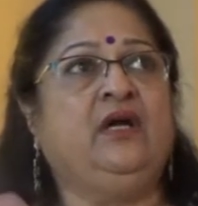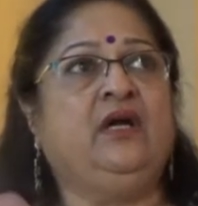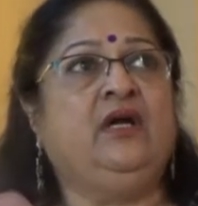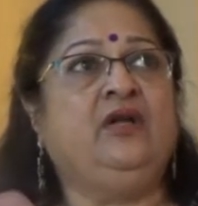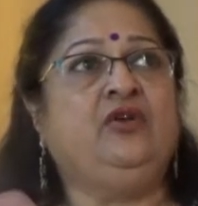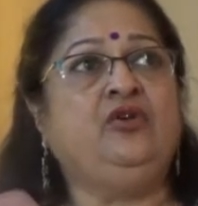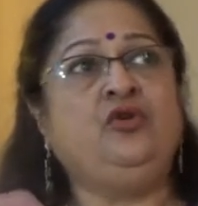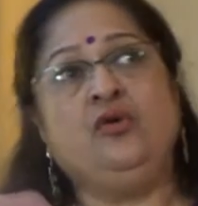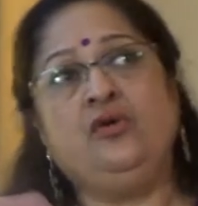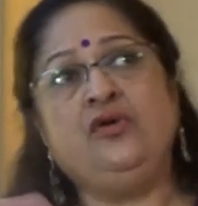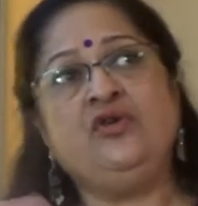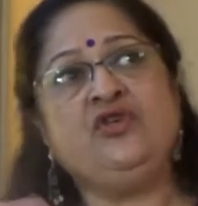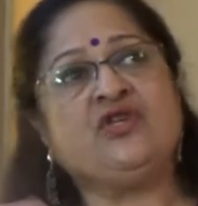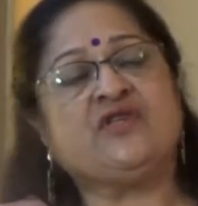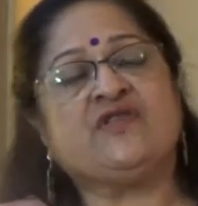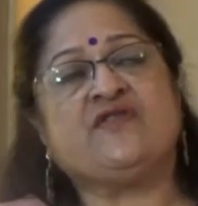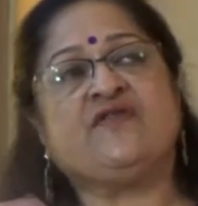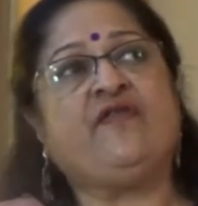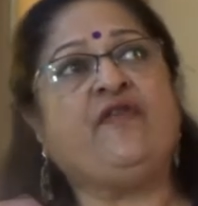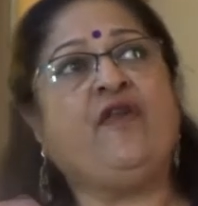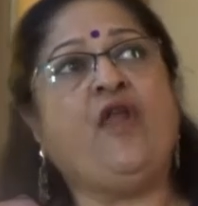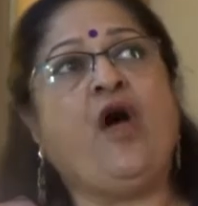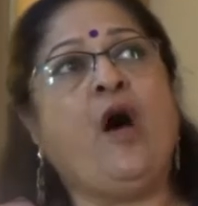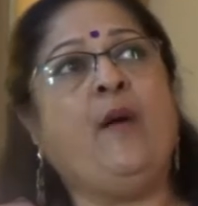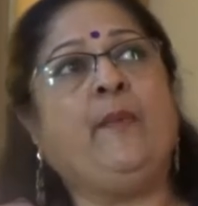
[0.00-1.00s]
don't just
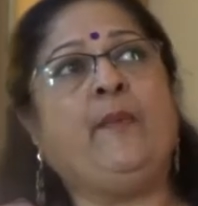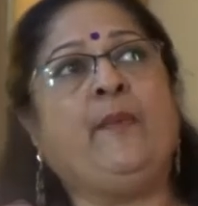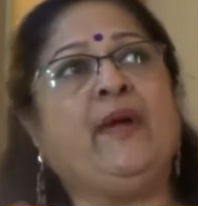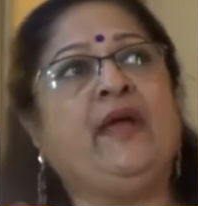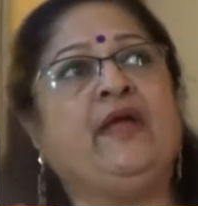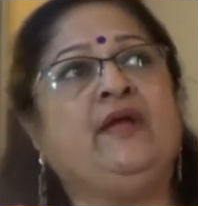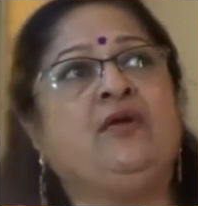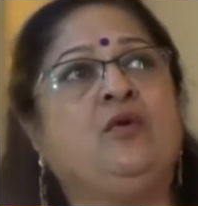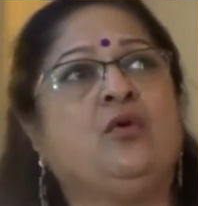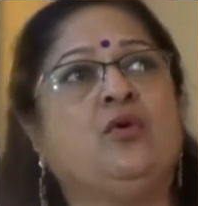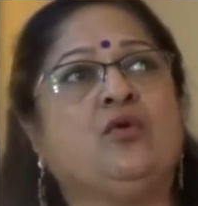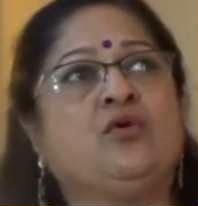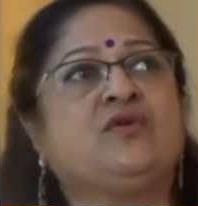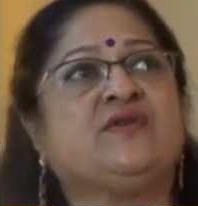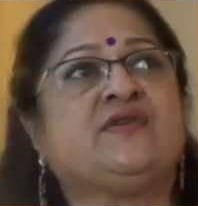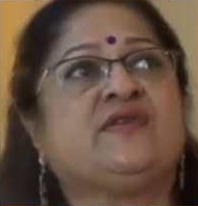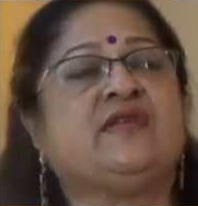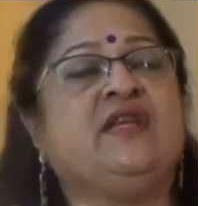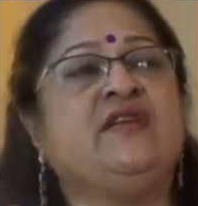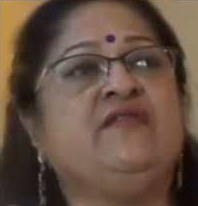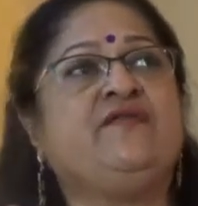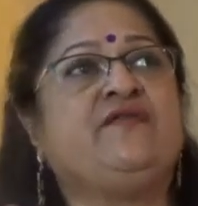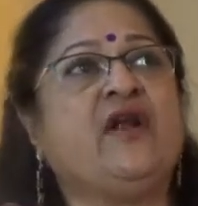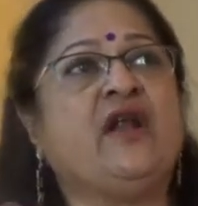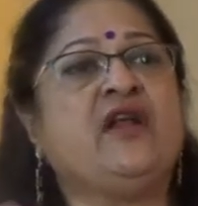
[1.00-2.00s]
flop and go
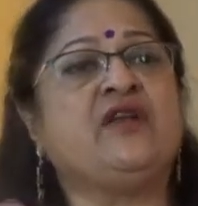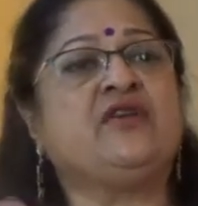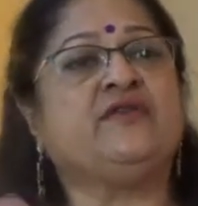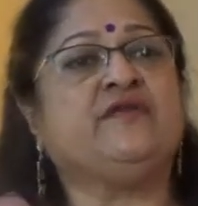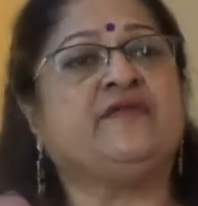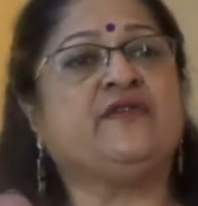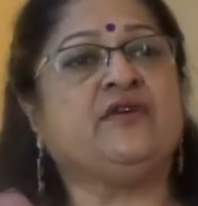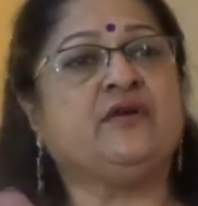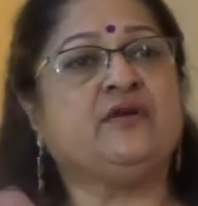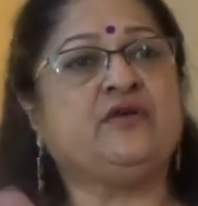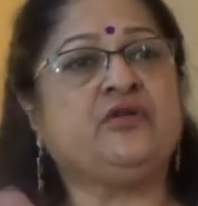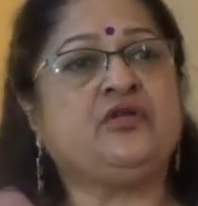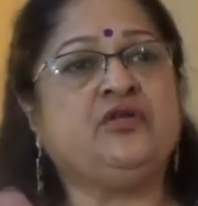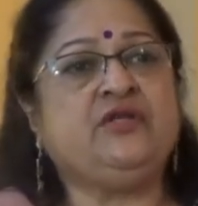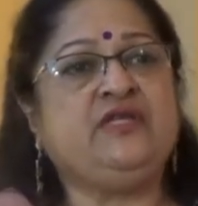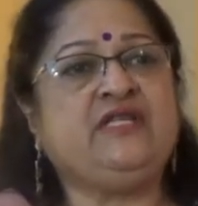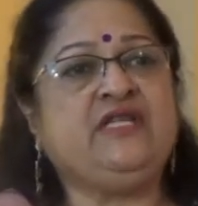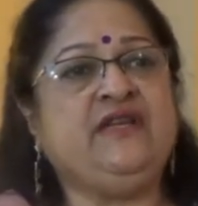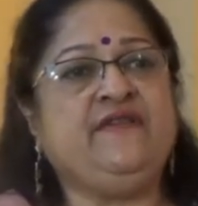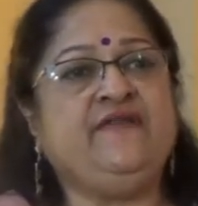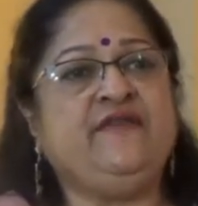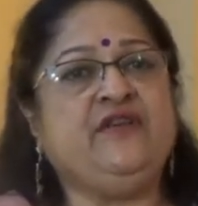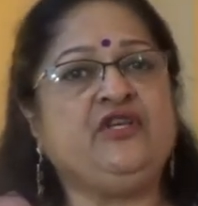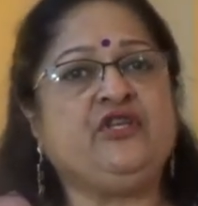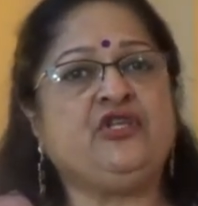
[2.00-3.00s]
in front of a
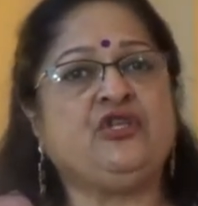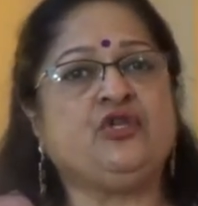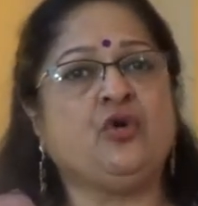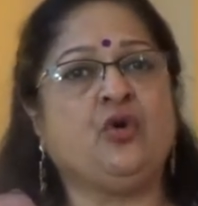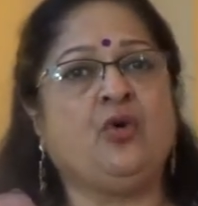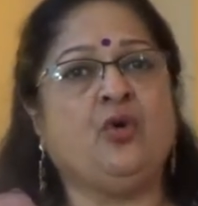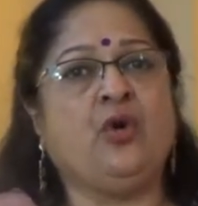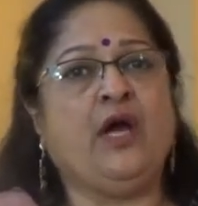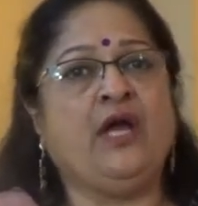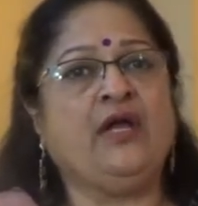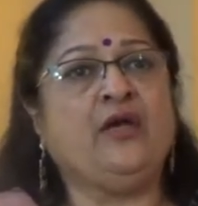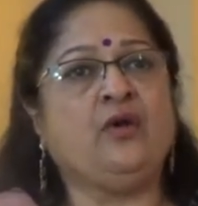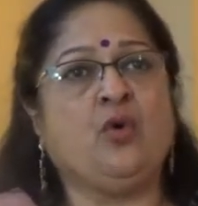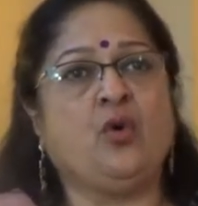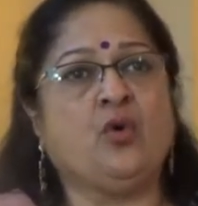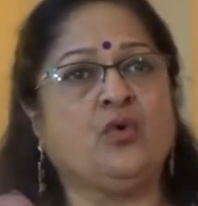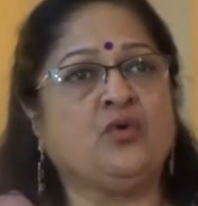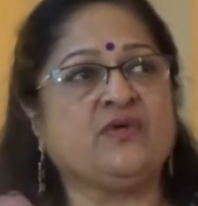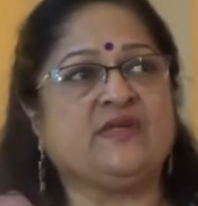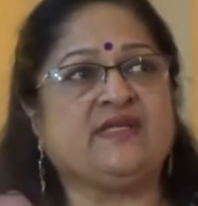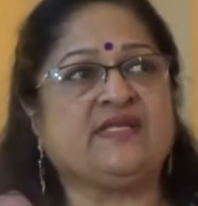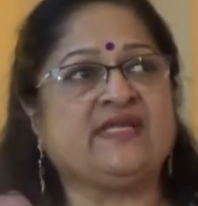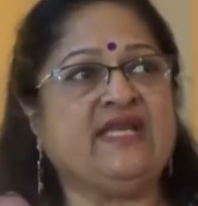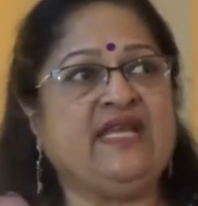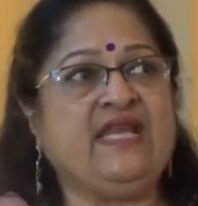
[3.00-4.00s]
TV show and go to
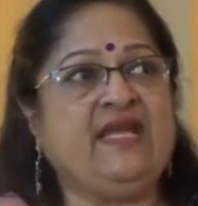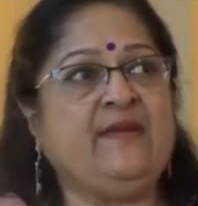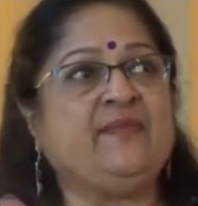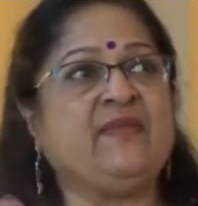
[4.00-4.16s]
sleep.